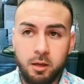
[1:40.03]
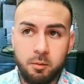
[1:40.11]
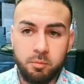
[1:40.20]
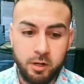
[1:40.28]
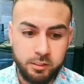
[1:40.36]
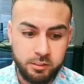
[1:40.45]

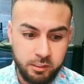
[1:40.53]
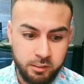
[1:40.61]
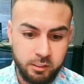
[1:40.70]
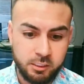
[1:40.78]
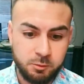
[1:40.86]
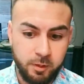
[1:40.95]
But I didn't
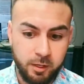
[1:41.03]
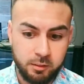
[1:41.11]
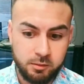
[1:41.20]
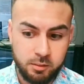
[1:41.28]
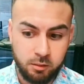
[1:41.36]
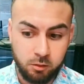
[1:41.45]

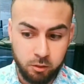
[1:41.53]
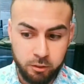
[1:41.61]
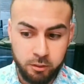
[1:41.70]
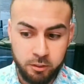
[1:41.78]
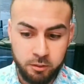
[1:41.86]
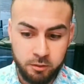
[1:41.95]
expect to
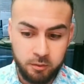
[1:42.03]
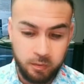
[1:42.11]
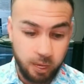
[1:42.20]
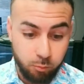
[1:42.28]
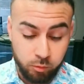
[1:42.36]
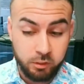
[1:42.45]
learn. I
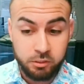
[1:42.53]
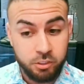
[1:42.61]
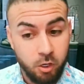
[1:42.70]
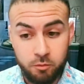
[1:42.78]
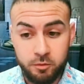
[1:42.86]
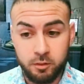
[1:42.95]
really
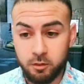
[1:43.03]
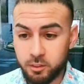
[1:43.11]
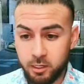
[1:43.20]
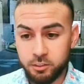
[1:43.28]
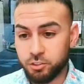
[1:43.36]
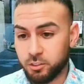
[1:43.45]
dove in on the
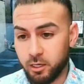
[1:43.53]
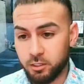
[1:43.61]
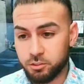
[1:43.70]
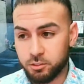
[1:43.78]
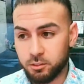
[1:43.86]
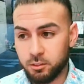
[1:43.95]

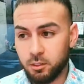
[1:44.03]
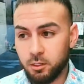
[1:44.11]
education.